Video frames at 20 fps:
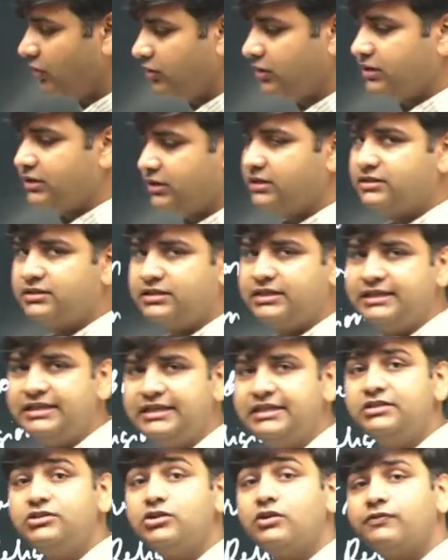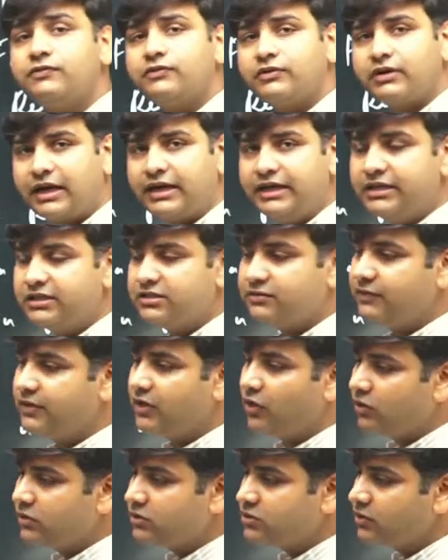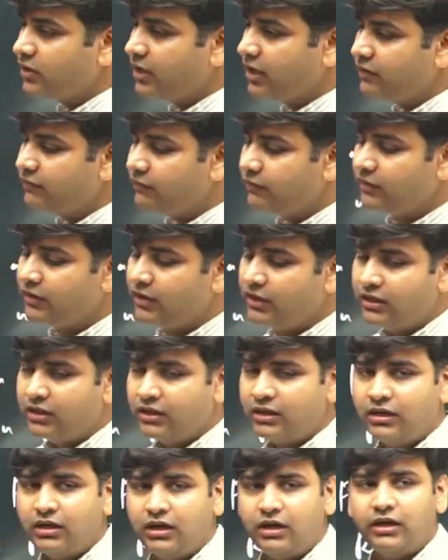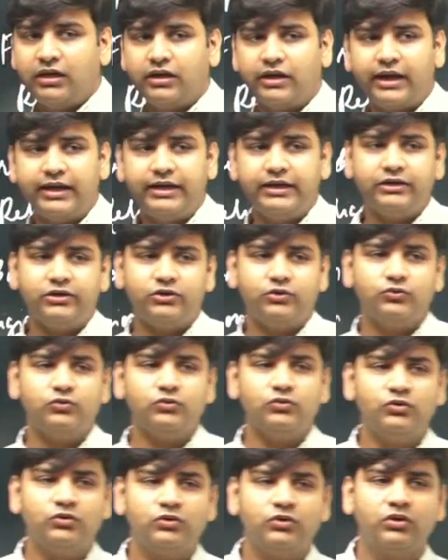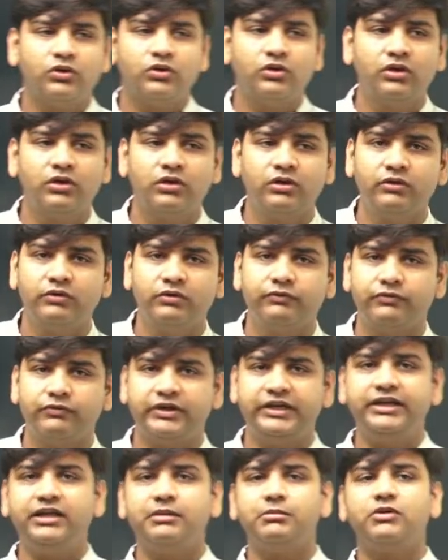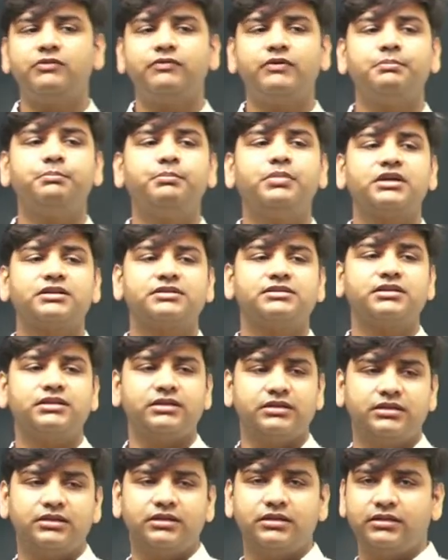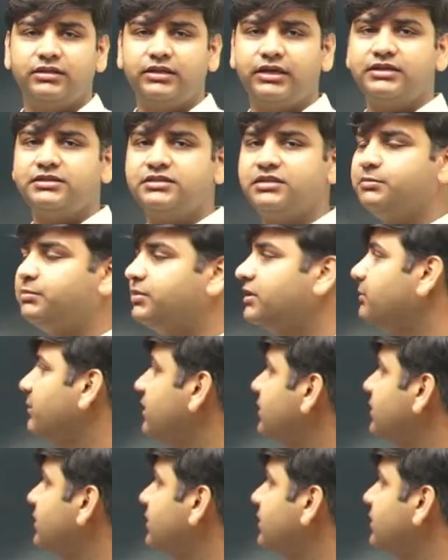these series of rights, we also have right to freedom of a person. That simply means